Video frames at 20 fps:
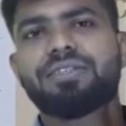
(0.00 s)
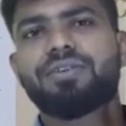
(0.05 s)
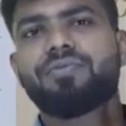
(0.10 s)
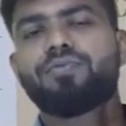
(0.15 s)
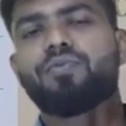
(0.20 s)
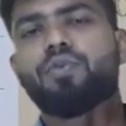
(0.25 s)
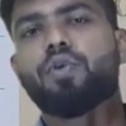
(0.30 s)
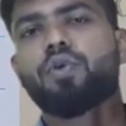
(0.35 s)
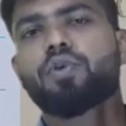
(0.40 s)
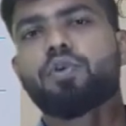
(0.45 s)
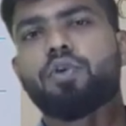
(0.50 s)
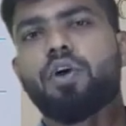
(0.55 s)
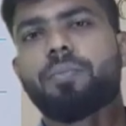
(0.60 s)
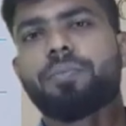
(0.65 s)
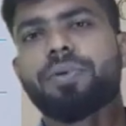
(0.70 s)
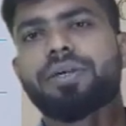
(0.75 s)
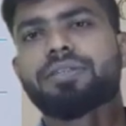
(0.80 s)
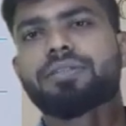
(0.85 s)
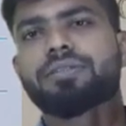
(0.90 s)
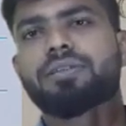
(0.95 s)
4
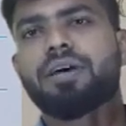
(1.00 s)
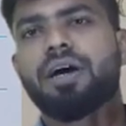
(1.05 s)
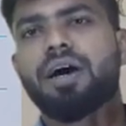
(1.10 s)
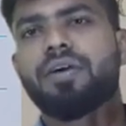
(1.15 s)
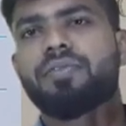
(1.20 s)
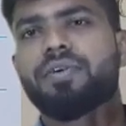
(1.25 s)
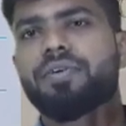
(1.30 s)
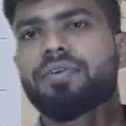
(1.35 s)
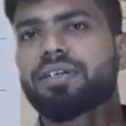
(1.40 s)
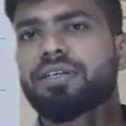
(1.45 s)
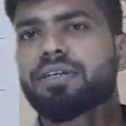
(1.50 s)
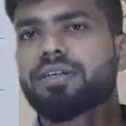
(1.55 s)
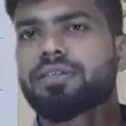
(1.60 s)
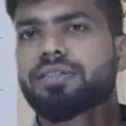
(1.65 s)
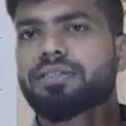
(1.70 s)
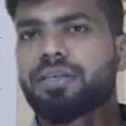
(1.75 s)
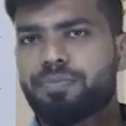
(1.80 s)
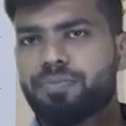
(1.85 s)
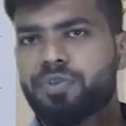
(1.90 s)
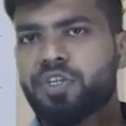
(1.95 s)
topics of our
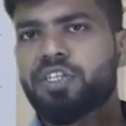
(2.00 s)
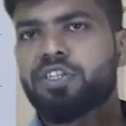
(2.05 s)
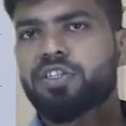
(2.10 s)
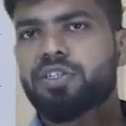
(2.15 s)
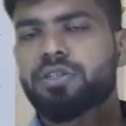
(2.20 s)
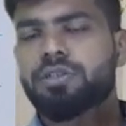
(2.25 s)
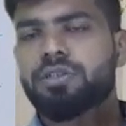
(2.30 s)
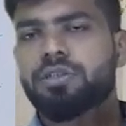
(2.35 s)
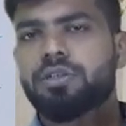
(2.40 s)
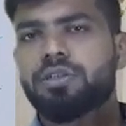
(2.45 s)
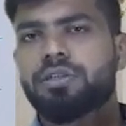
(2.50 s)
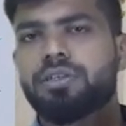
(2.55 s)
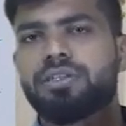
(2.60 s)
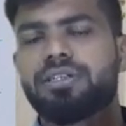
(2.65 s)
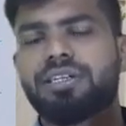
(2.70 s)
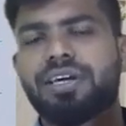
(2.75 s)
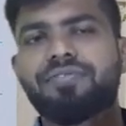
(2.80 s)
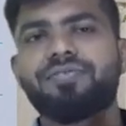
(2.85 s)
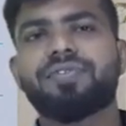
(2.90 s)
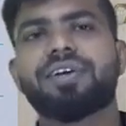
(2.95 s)
subject,
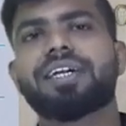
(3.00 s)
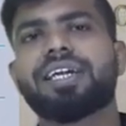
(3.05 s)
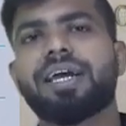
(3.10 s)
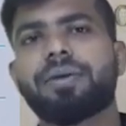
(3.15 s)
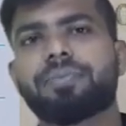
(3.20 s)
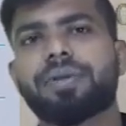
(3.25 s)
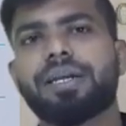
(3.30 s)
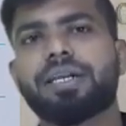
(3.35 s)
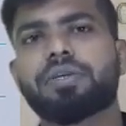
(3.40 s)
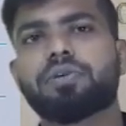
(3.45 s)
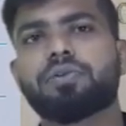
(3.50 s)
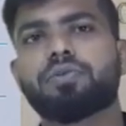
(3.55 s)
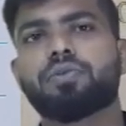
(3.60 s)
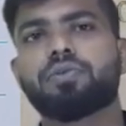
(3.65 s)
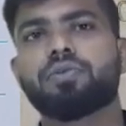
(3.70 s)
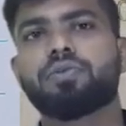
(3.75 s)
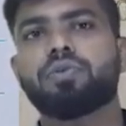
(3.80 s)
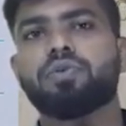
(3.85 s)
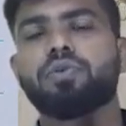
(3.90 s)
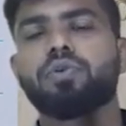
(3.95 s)
definitely I am telling
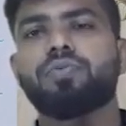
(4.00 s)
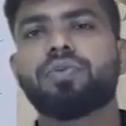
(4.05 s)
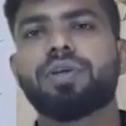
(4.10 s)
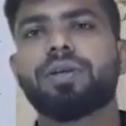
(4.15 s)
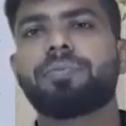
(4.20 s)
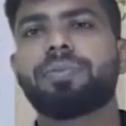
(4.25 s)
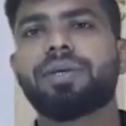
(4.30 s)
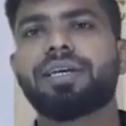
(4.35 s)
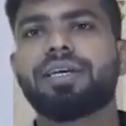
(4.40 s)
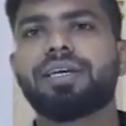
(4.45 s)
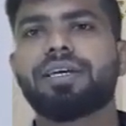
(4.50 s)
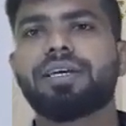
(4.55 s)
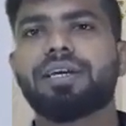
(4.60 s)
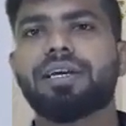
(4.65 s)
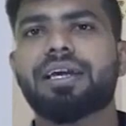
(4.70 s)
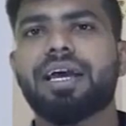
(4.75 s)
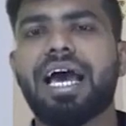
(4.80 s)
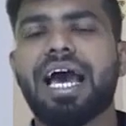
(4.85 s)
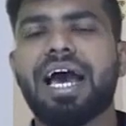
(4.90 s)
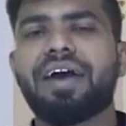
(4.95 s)
you, you will be
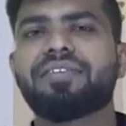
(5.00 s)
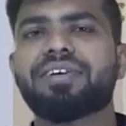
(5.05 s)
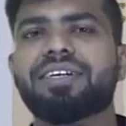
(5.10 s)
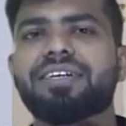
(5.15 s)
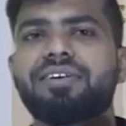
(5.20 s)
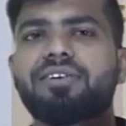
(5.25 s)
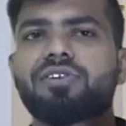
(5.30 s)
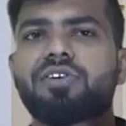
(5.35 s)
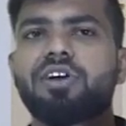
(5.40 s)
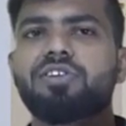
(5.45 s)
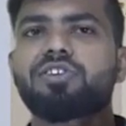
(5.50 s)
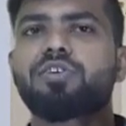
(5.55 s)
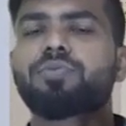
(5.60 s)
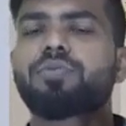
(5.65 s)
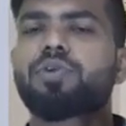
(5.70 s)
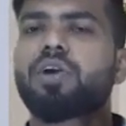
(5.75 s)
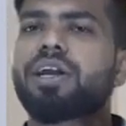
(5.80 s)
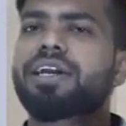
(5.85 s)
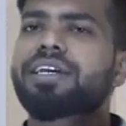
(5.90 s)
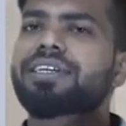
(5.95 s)
having
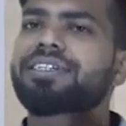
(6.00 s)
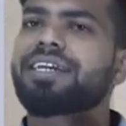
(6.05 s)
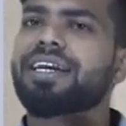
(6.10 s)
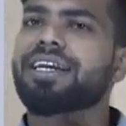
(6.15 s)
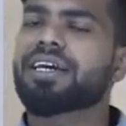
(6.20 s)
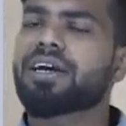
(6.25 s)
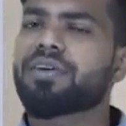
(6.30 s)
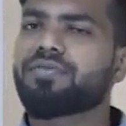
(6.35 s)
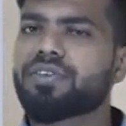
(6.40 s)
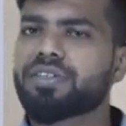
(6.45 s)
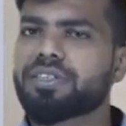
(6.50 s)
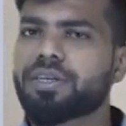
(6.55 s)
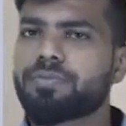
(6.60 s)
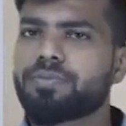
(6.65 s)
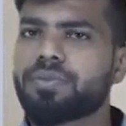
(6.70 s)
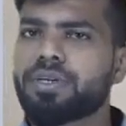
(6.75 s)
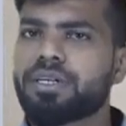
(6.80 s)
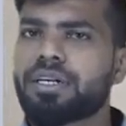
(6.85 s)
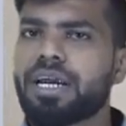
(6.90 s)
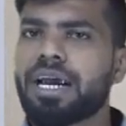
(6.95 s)
conceptual understanding of the
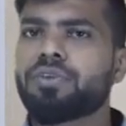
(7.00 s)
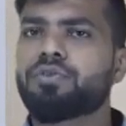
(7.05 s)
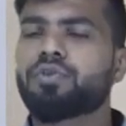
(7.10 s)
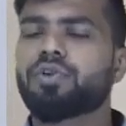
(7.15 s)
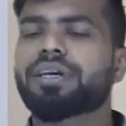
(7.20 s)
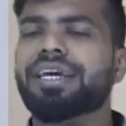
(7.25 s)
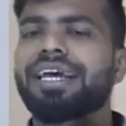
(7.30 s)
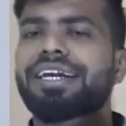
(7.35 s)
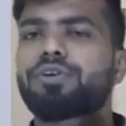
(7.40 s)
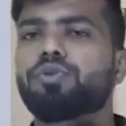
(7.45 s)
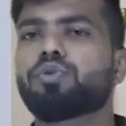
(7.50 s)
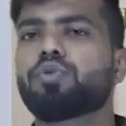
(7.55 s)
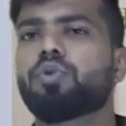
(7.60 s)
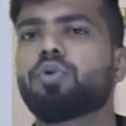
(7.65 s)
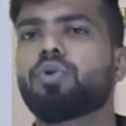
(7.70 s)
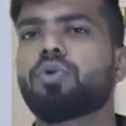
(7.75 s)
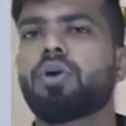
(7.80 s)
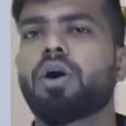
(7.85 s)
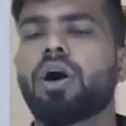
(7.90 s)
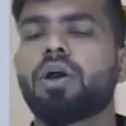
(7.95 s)
subject and you will get to
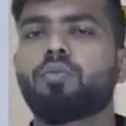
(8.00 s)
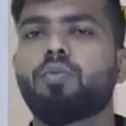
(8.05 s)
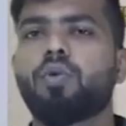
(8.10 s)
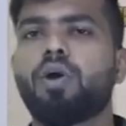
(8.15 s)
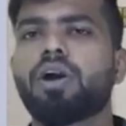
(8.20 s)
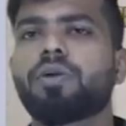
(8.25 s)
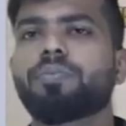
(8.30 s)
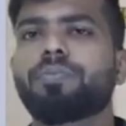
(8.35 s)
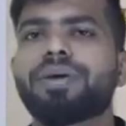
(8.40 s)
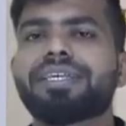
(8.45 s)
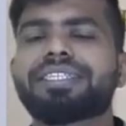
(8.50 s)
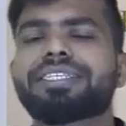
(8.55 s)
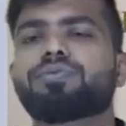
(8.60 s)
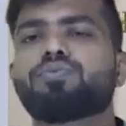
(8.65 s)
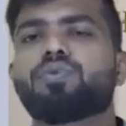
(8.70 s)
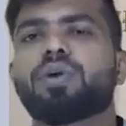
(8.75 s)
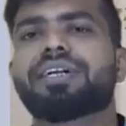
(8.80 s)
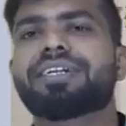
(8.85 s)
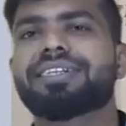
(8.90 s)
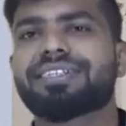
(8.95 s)
know on what basis
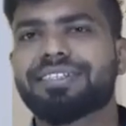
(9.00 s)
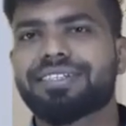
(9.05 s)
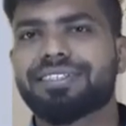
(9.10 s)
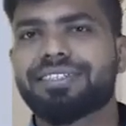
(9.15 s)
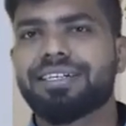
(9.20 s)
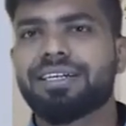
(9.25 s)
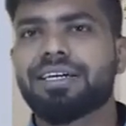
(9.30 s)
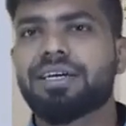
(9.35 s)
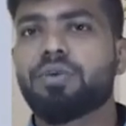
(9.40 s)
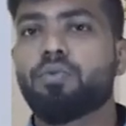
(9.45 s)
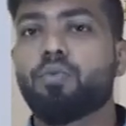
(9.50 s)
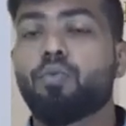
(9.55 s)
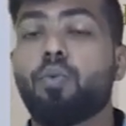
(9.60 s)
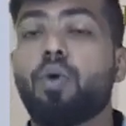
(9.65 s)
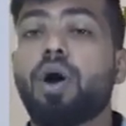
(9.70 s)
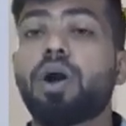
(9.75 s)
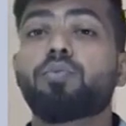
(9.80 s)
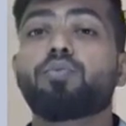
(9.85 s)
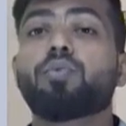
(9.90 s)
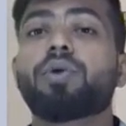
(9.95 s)
we are discussing,
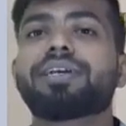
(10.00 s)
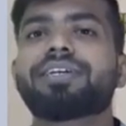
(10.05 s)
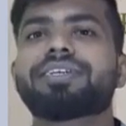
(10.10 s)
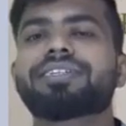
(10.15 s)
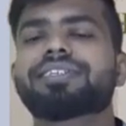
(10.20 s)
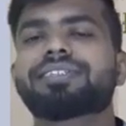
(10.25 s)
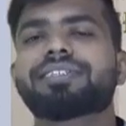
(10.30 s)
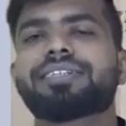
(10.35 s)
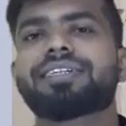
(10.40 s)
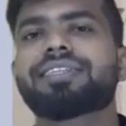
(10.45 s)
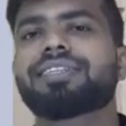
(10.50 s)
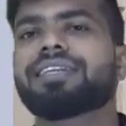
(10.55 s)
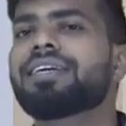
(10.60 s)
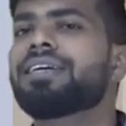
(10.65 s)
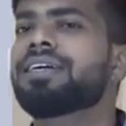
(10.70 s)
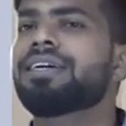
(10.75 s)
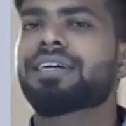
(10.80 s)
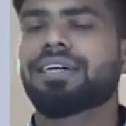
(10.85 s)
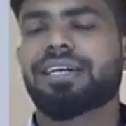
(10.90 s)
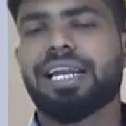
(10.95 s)
what we are discussing in the
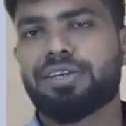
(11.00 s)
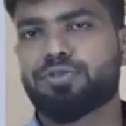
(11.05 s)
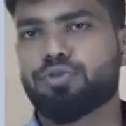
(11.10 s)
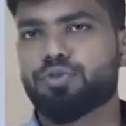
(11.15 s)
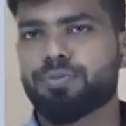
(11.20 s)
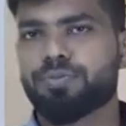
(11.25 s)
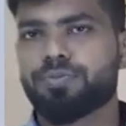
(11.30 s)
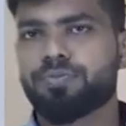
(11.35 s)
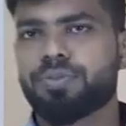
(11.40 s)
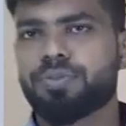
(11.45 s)
classroom.